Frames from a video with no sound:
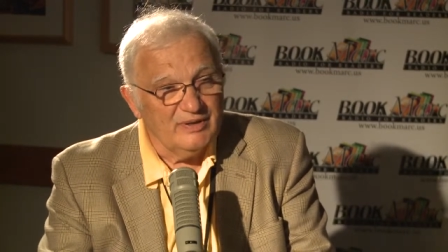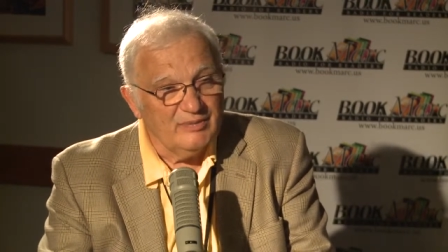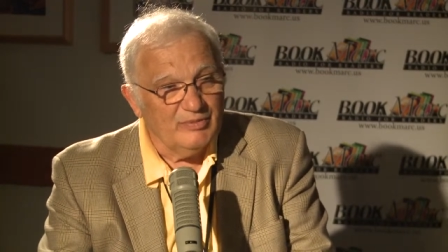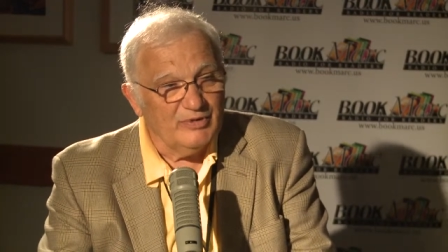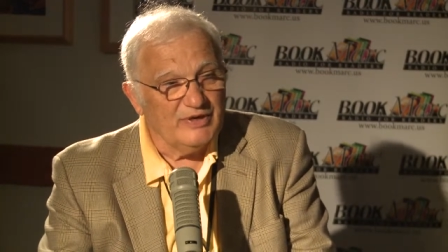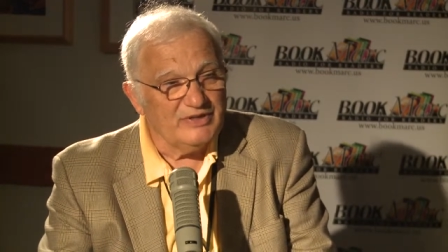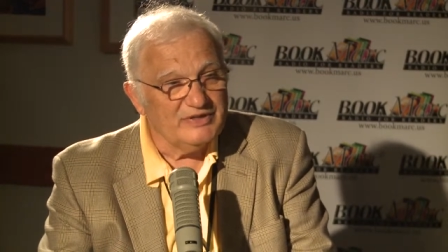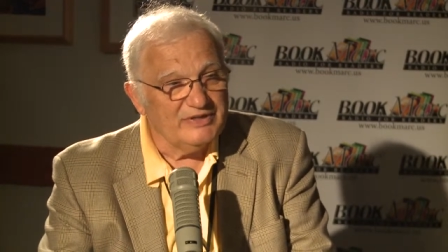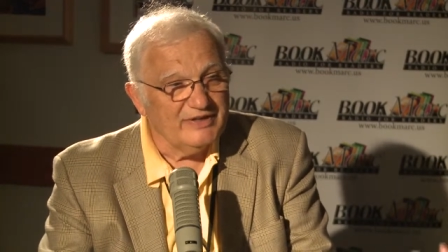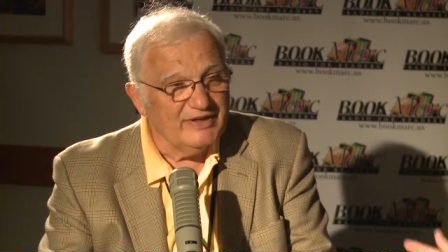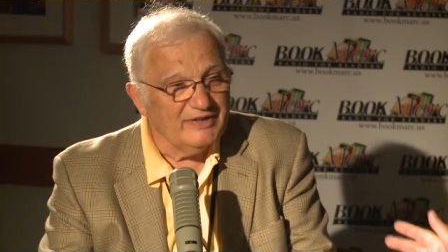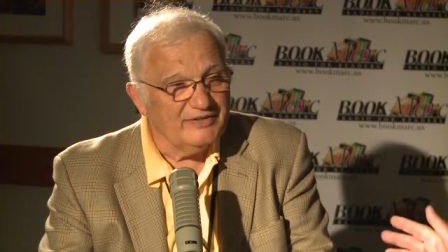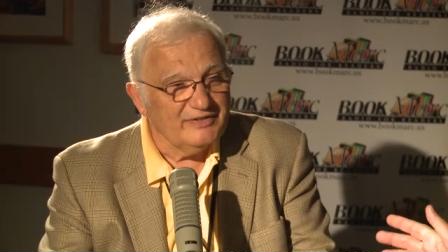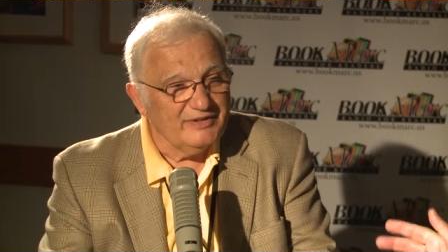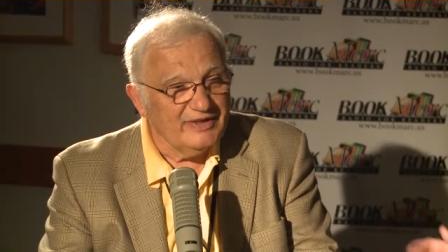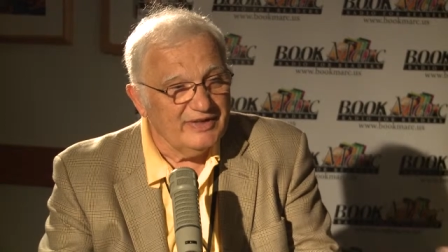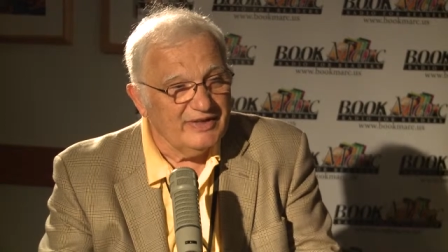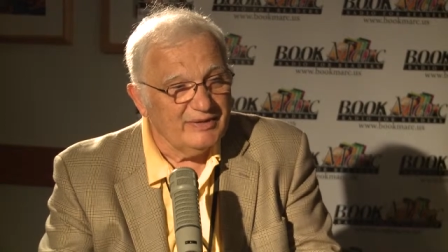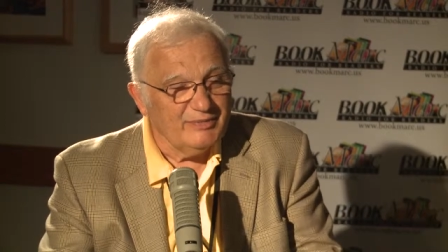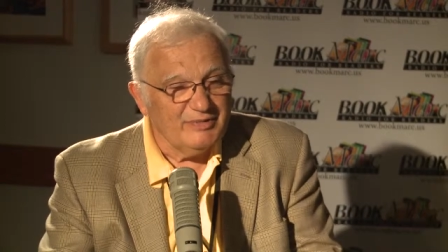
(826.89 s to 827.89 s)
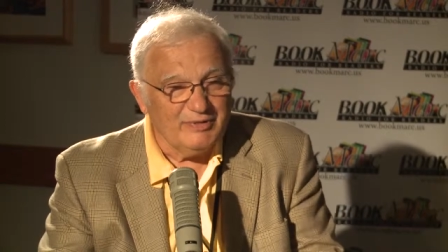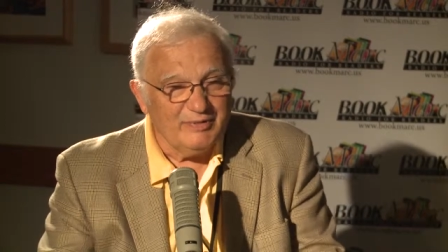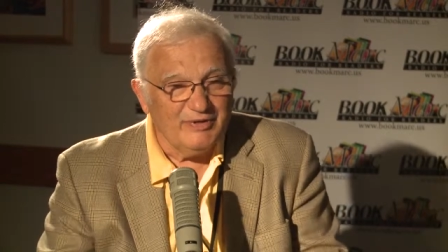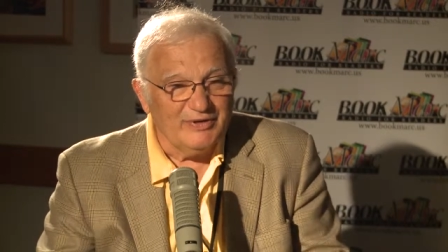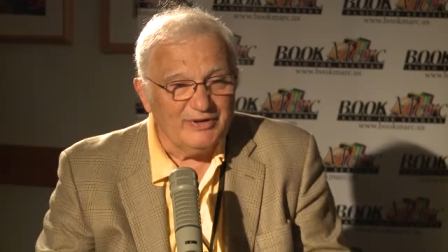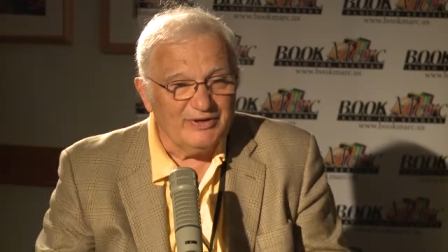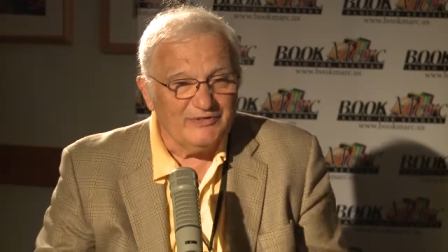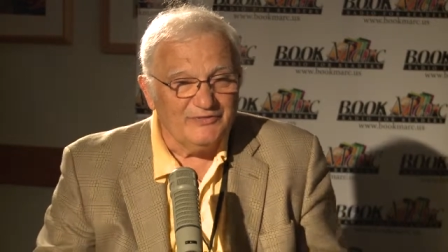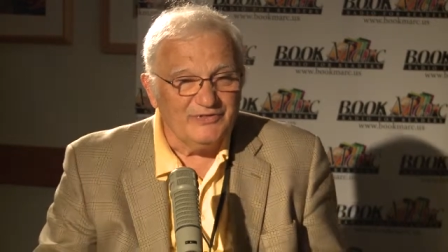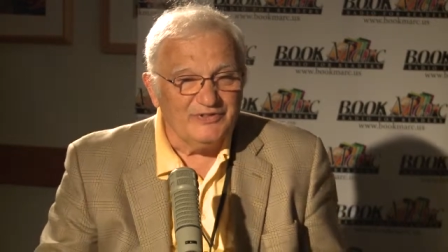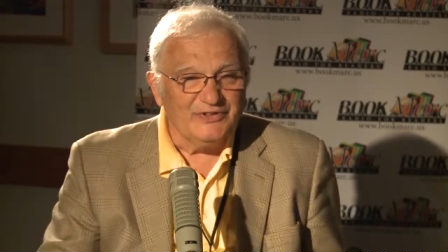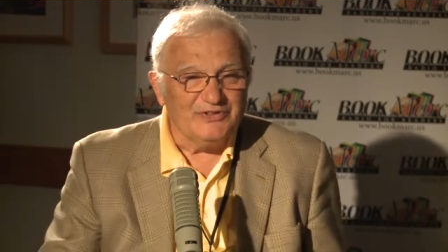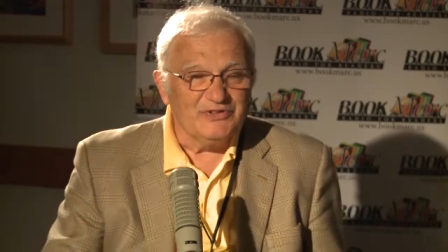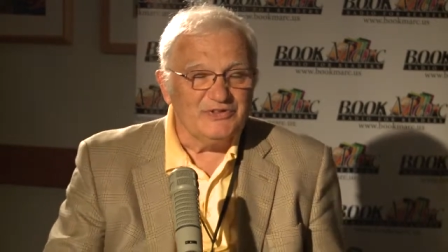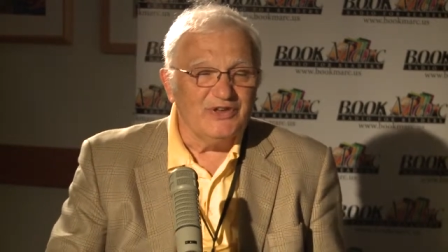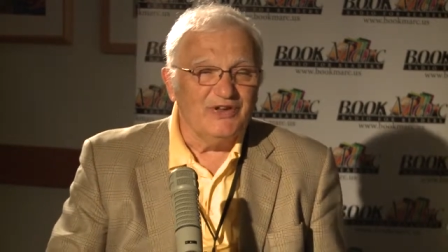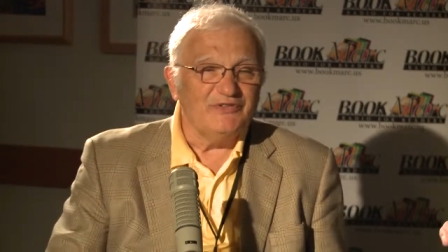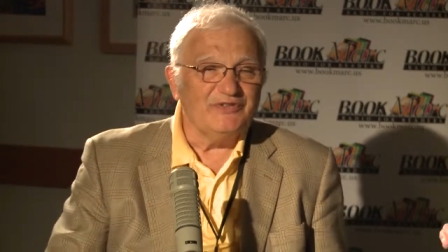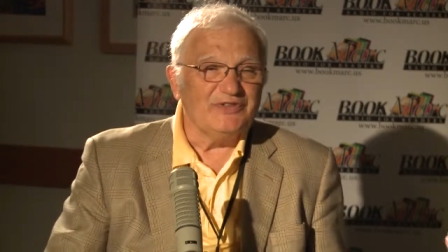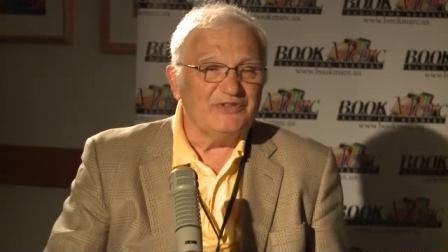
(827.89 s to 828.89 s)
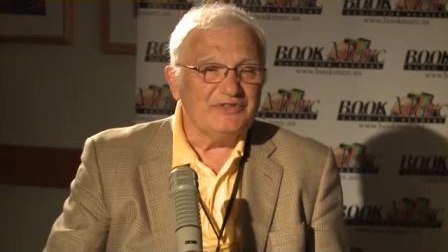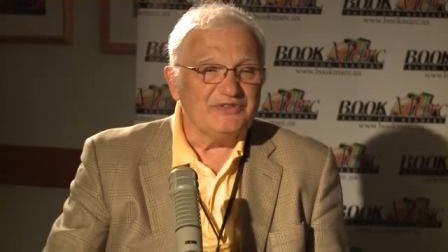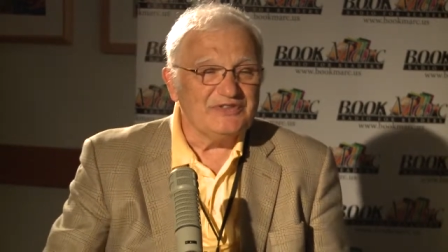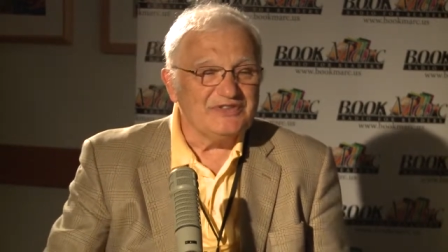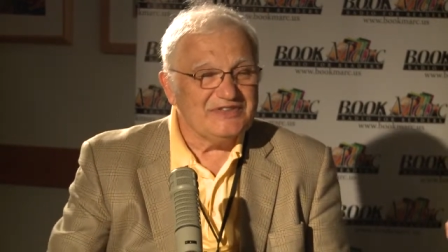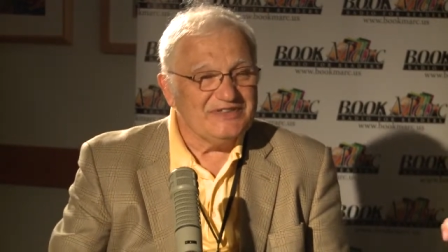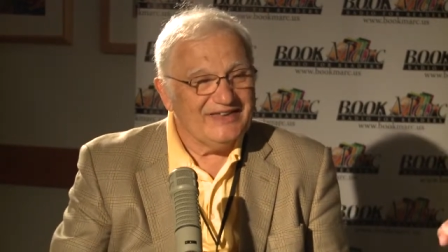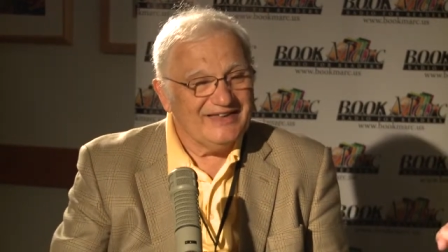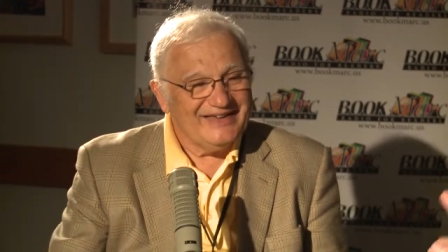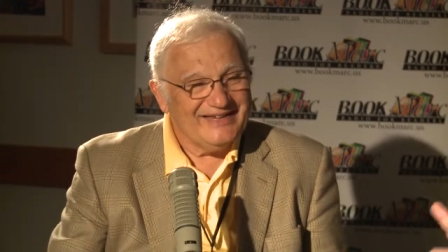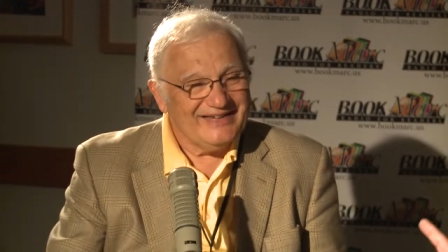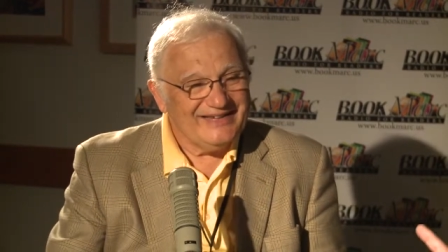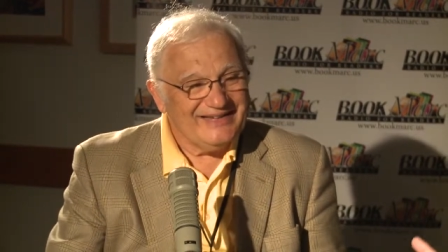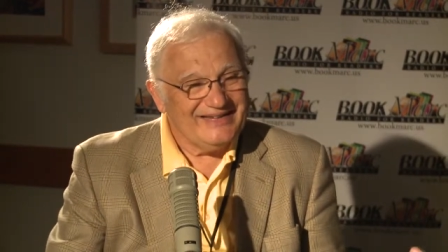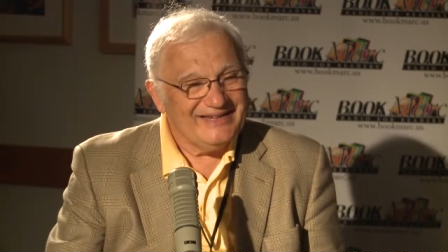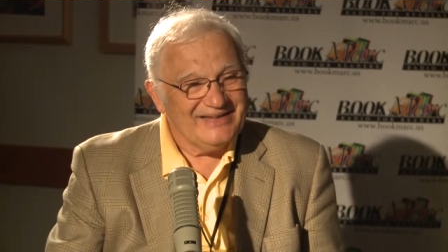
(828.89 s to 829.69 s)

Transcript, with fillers: Boston Athenaeum and the American Philosophical Society.